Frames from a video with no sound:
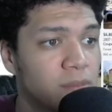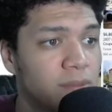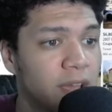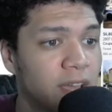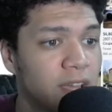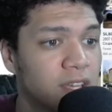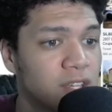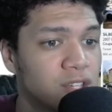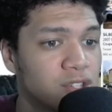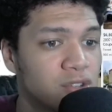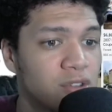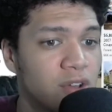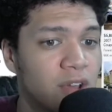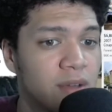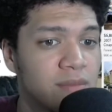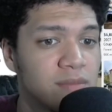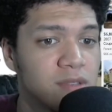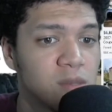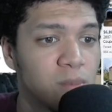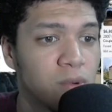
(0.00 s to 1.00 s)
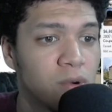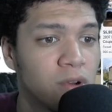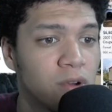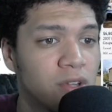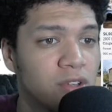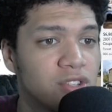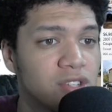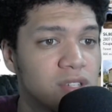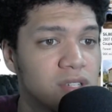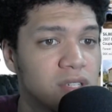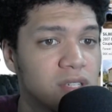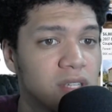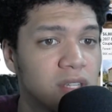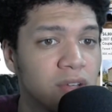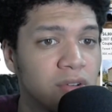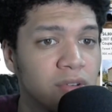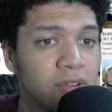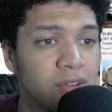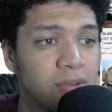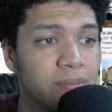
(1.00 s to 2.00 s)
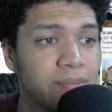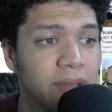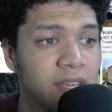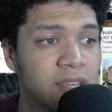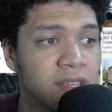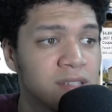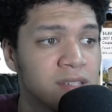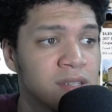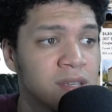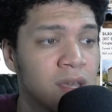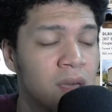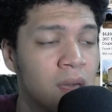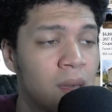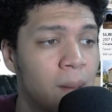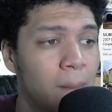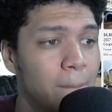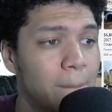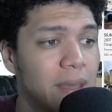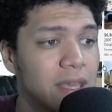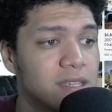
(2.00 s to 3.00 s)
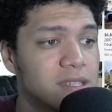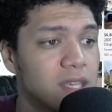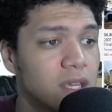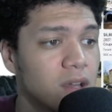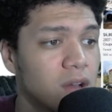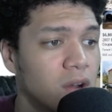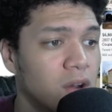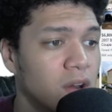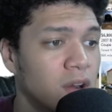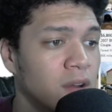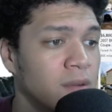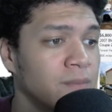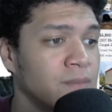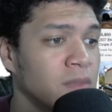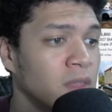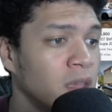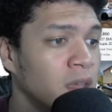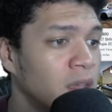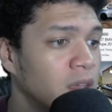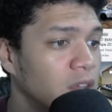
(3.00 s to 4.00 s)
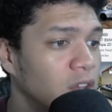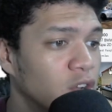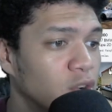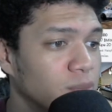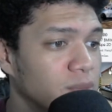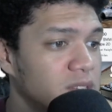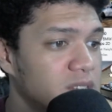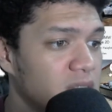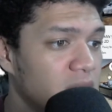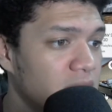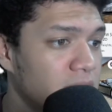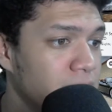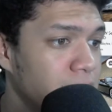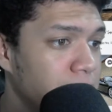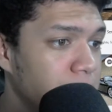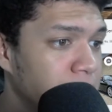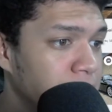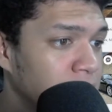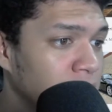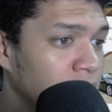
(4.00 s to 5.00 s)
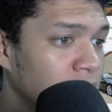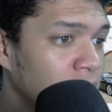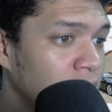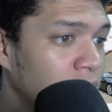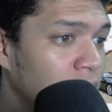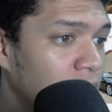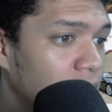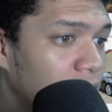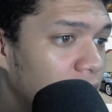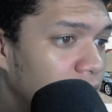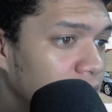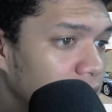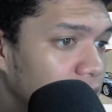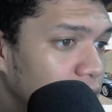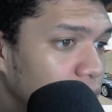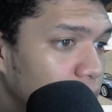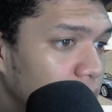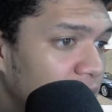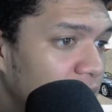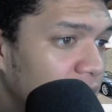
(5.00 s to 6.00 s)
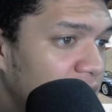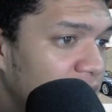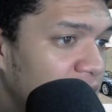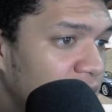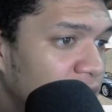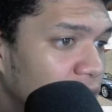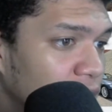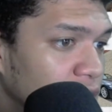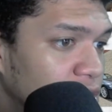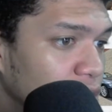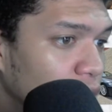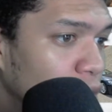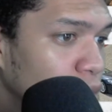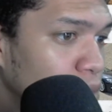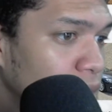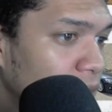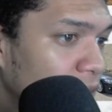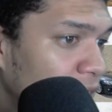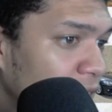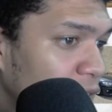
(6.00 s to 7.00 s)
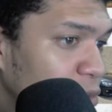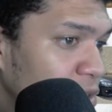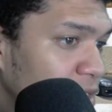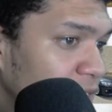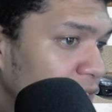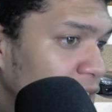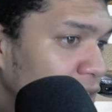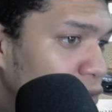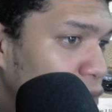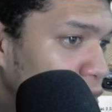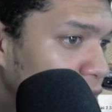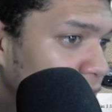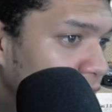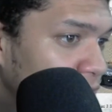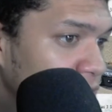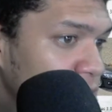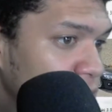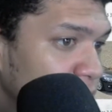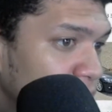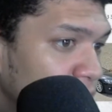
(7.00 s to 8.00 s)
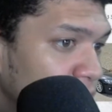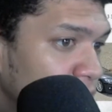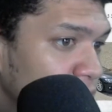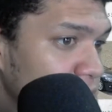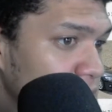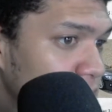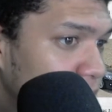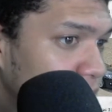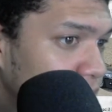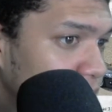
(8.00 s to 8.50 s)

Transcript: package or their M Sport and you're just sitting there in your basic car. You're gonna be sad. Alright, here we have a 09 with 94,000 miles.